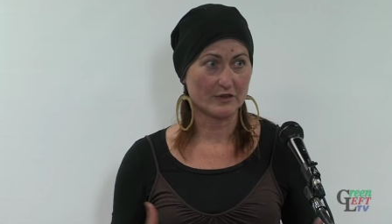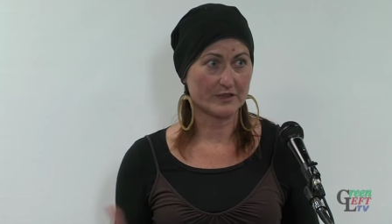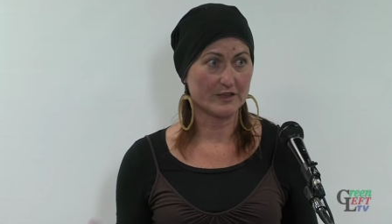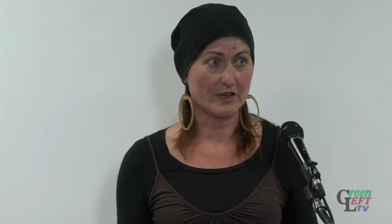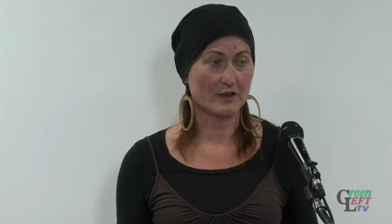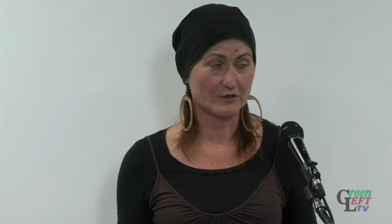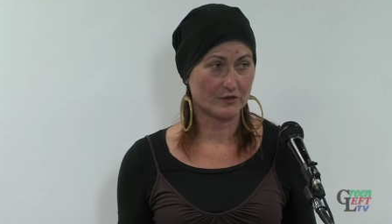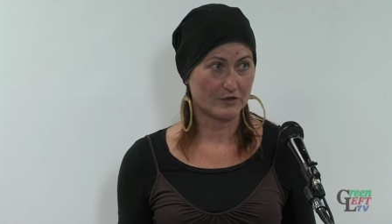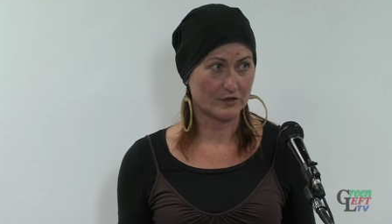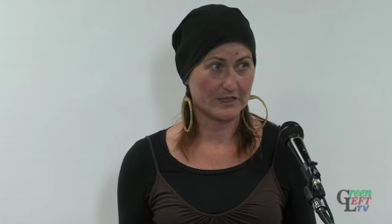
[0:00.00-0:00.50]

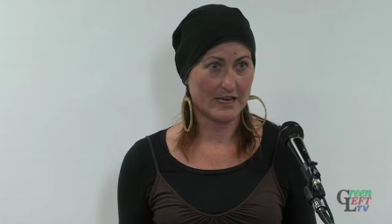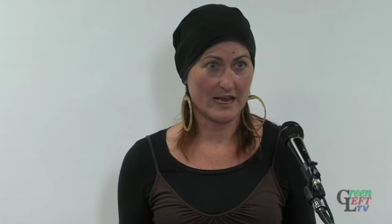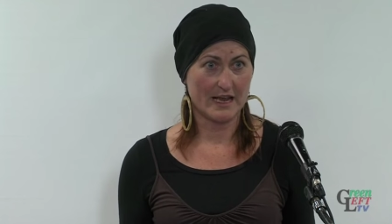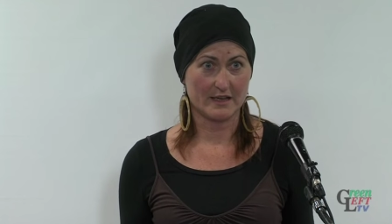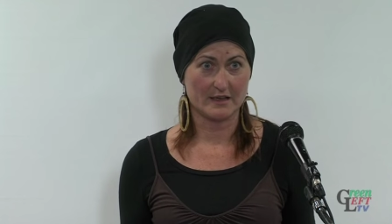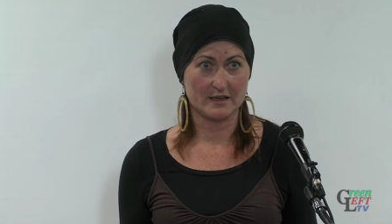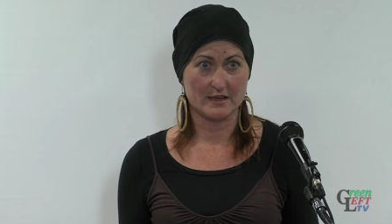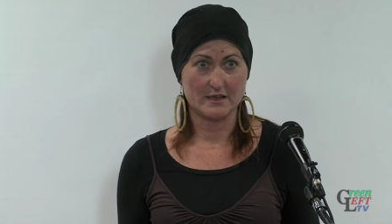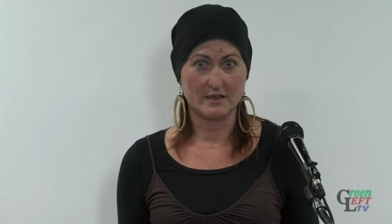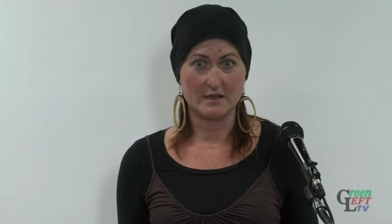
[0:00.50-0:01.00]
assault
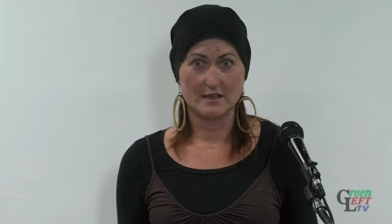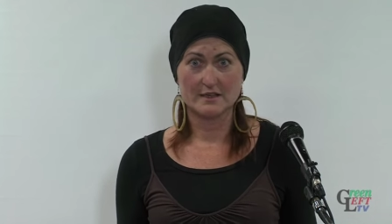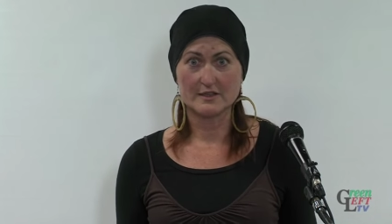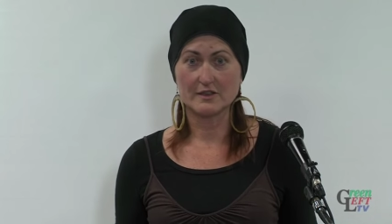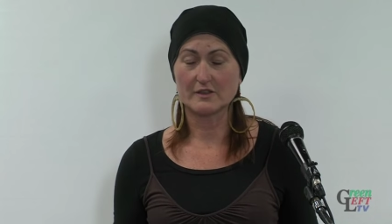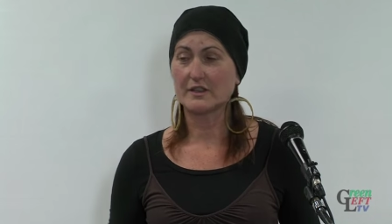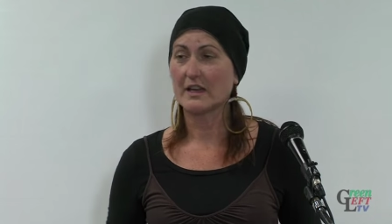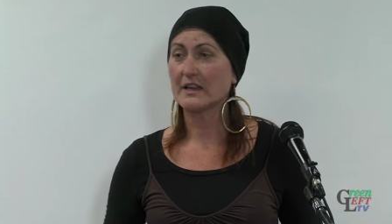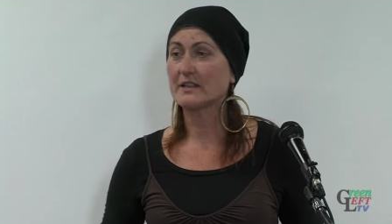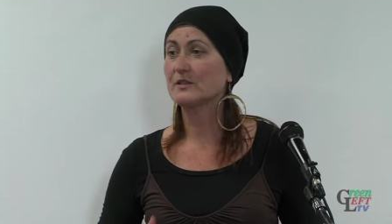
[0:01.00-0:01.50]
today.
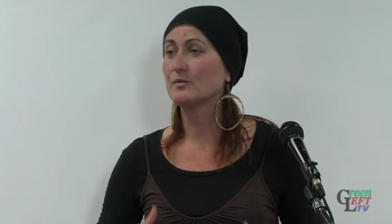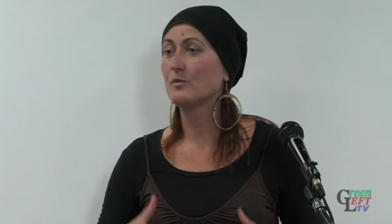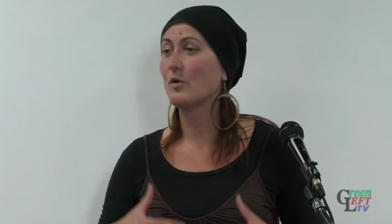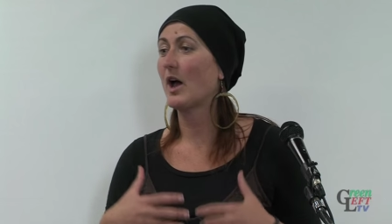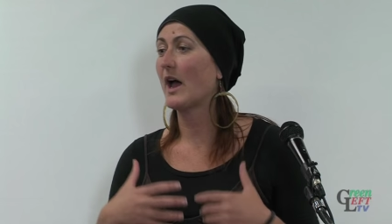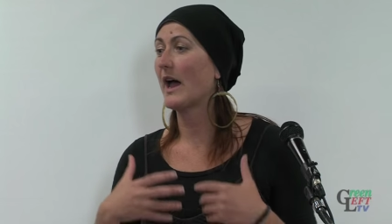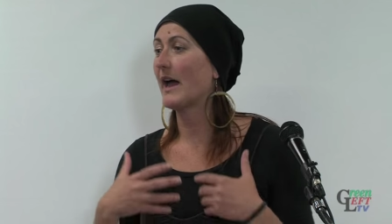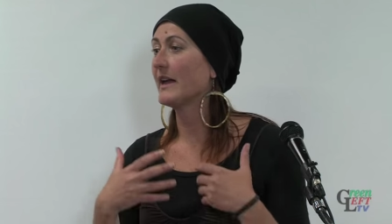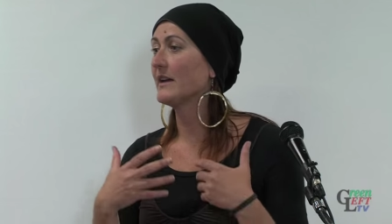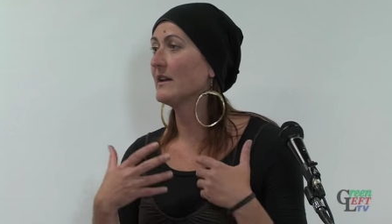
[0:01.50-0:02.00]
So that's
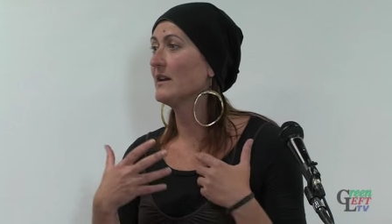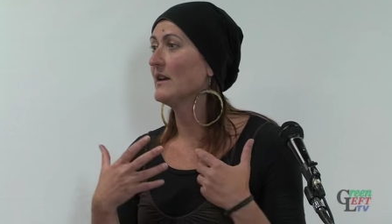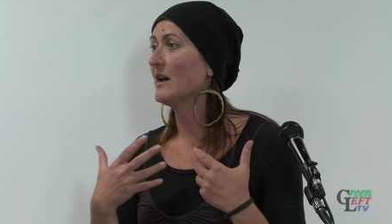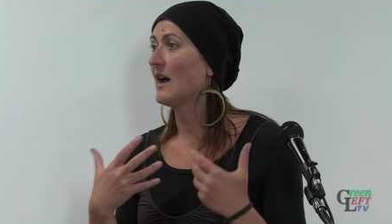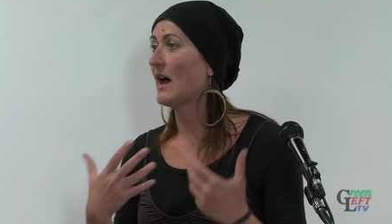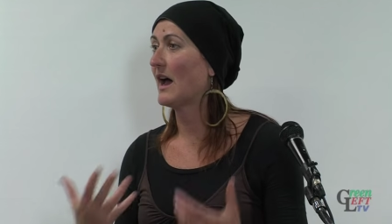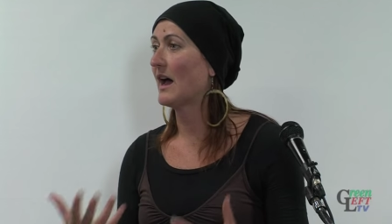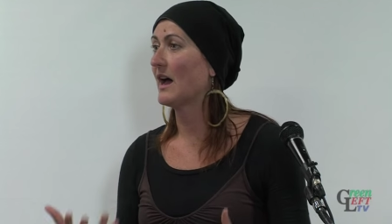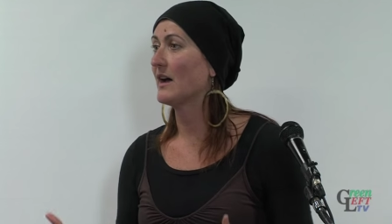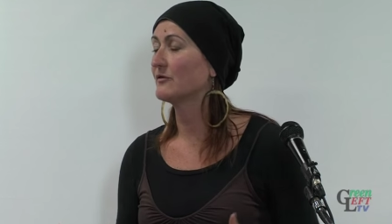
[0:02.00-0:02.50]
why
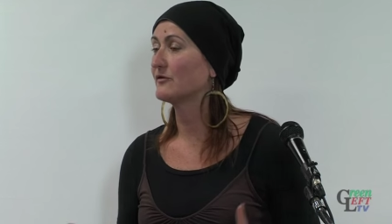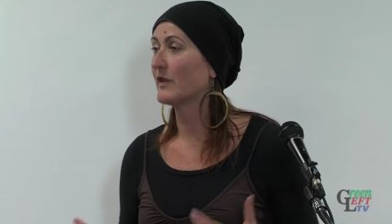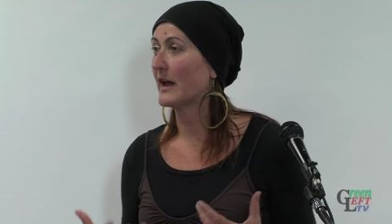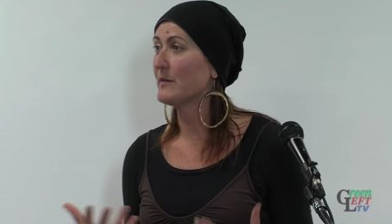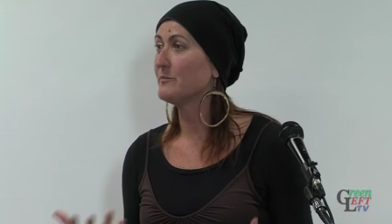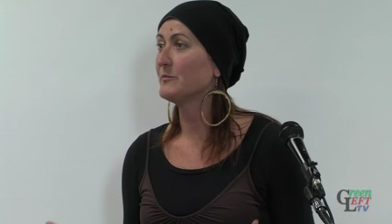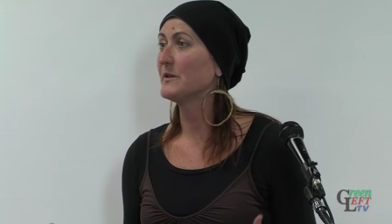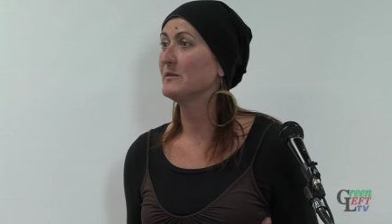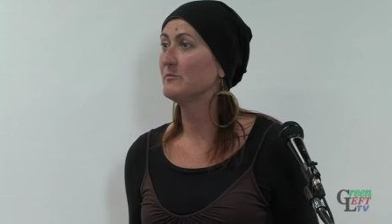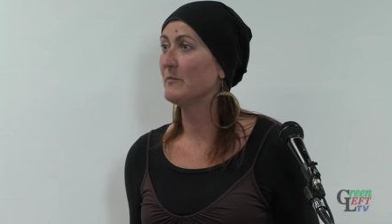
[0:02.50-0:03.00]
uh,
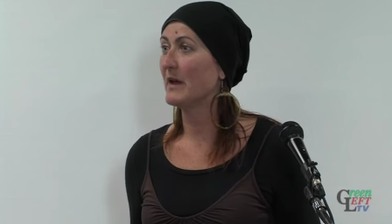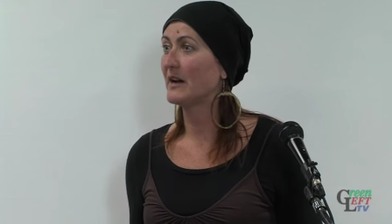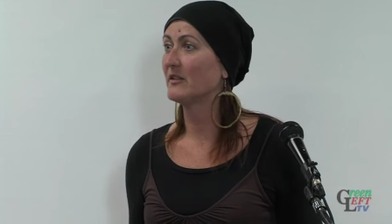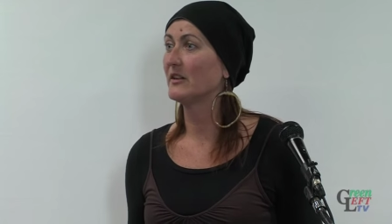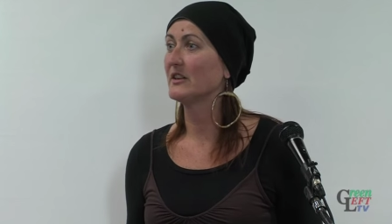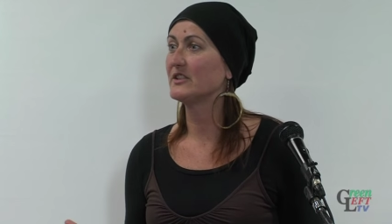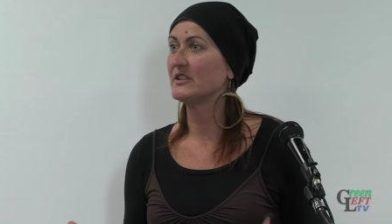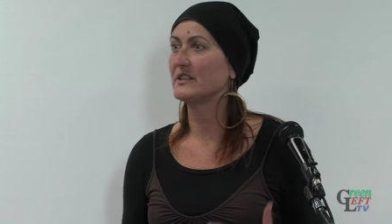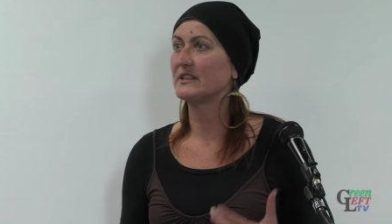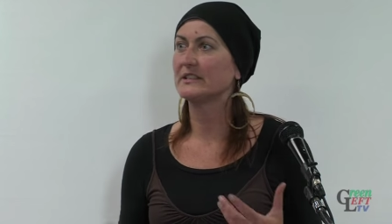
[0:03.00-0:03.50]
rape in
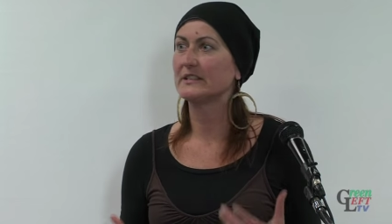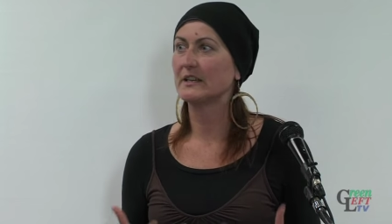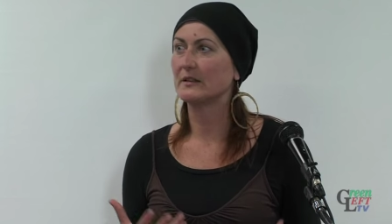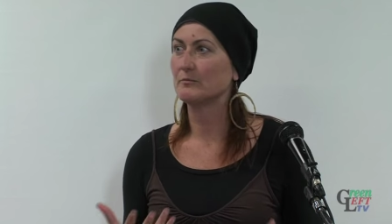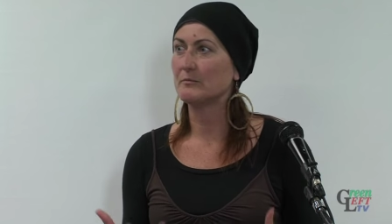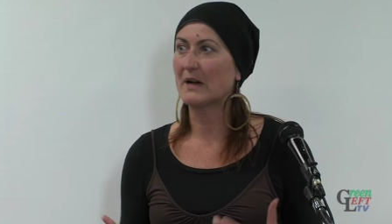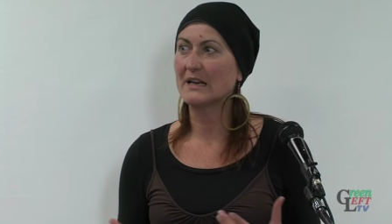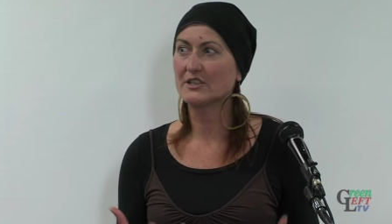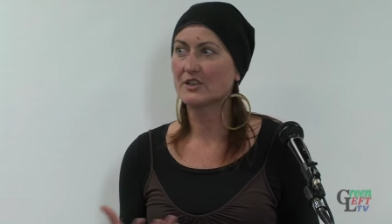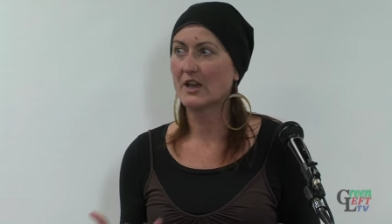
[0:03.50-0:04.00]
marriage is still
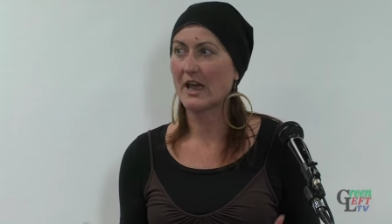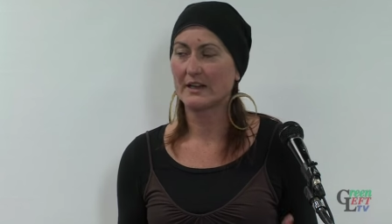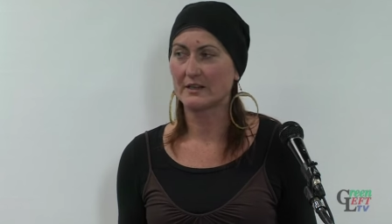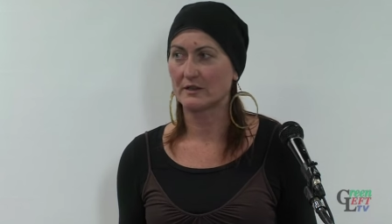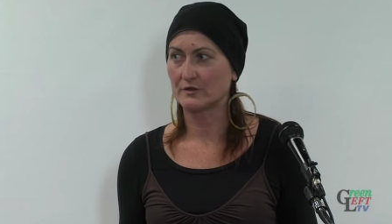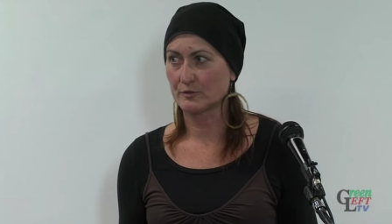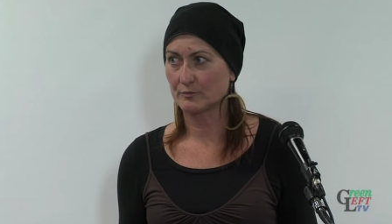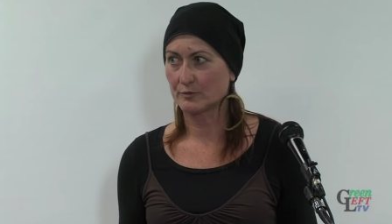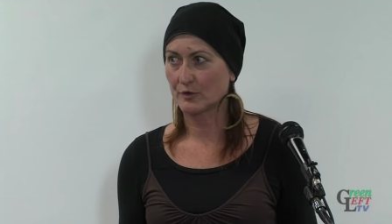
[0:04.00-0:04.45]
much harder to